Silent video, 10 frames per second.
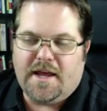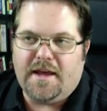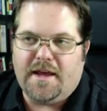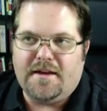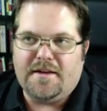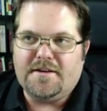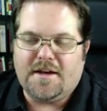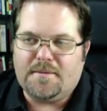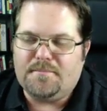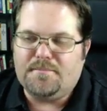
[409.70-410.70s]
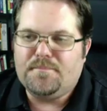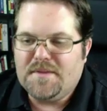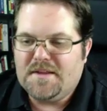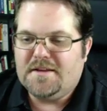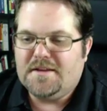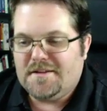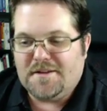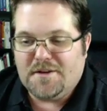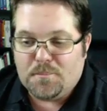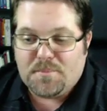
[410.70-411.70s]
And
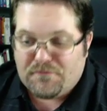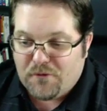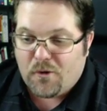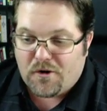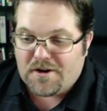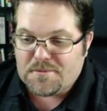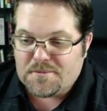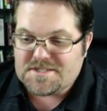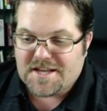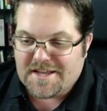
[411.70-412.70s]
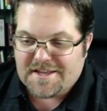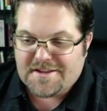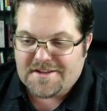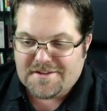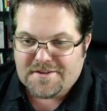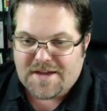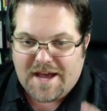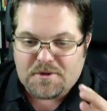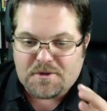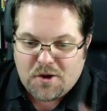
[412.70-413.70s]
before it was like
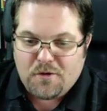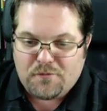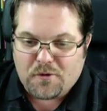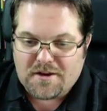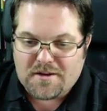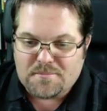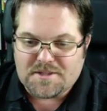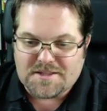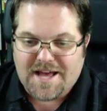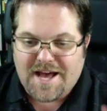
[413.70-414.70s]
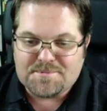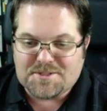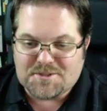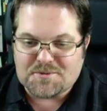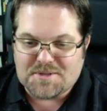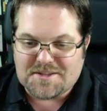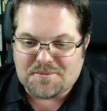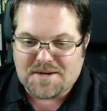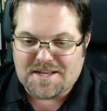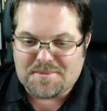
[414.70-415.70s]
I would go for it, but the obstacles would get in
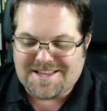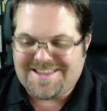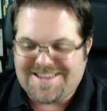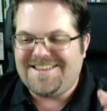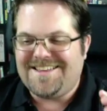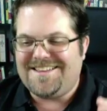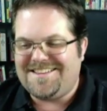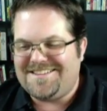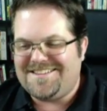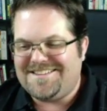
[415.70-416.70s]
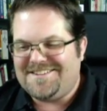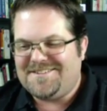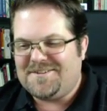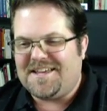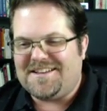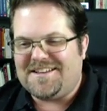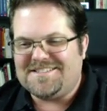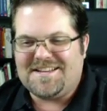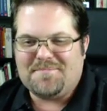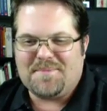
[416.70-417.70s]
the way, and I'd be like, okay, I'll
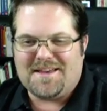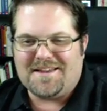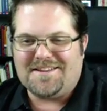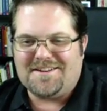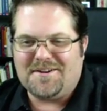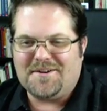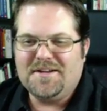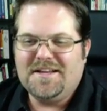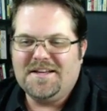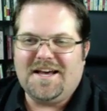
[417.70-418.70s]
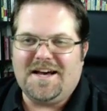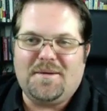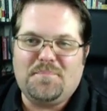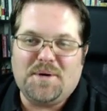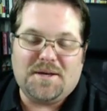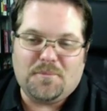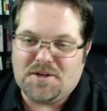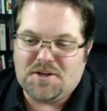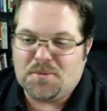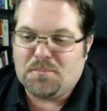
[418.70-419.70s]
stand back, But
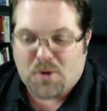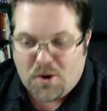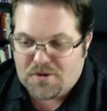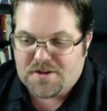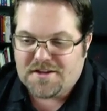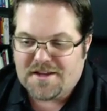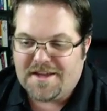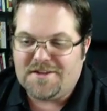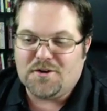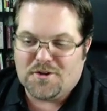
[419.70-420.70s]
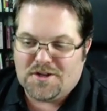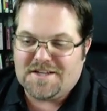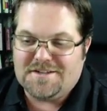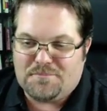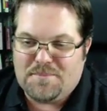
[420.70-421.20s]
when you're broke and you're looking to